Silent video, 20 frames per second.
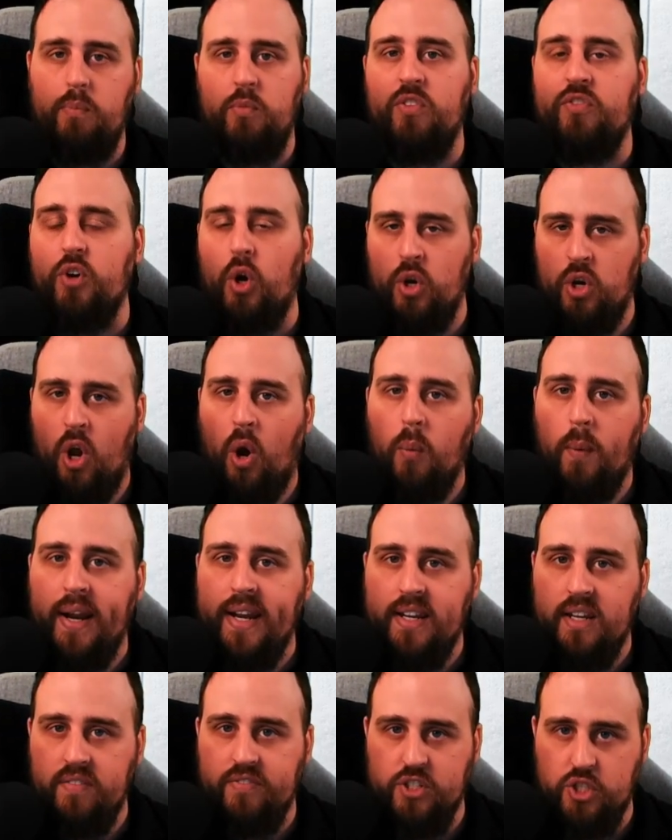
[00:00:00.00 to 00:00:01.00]
We've got no way
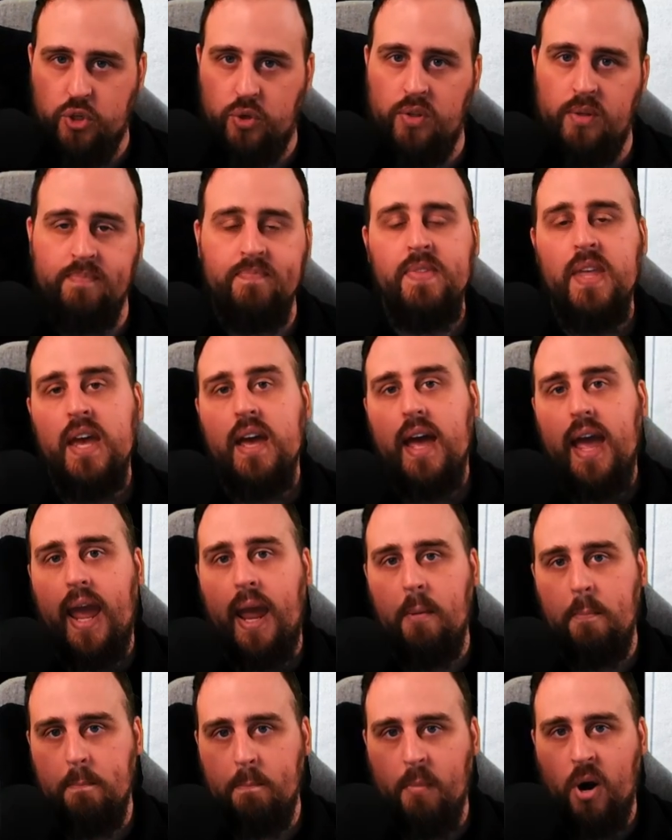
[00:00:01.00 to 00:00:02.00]
to give it to them.
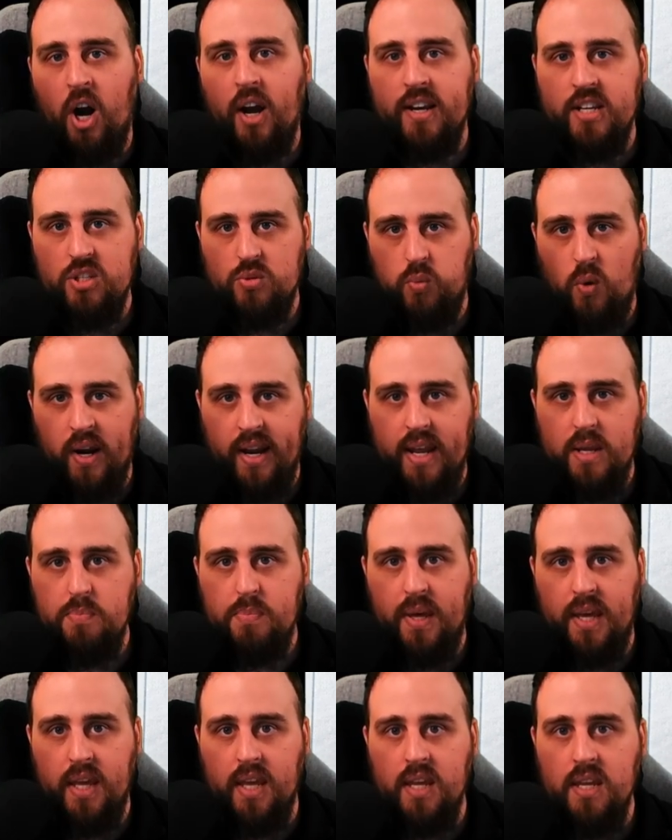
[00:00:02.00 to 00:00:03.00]
And -1
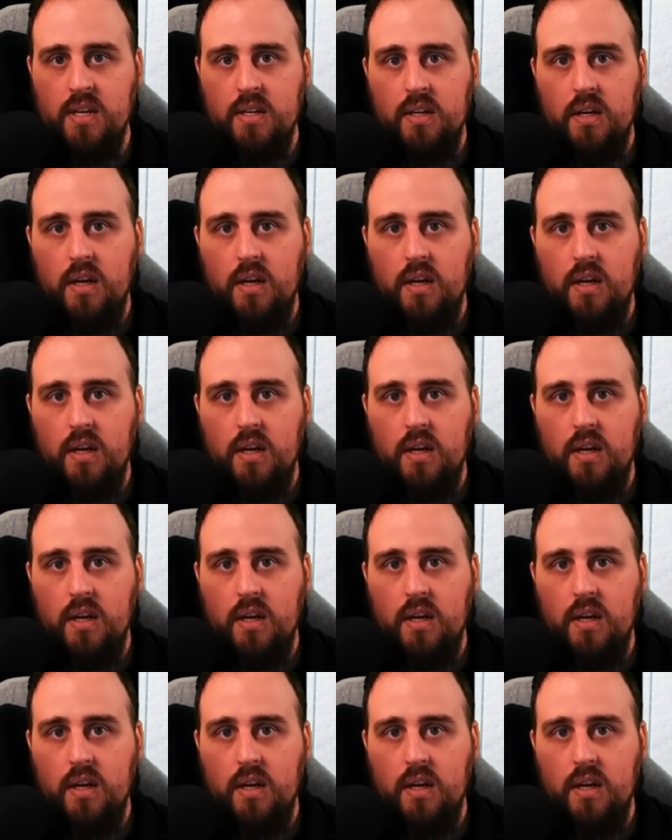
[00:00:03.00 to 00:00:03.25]
AP,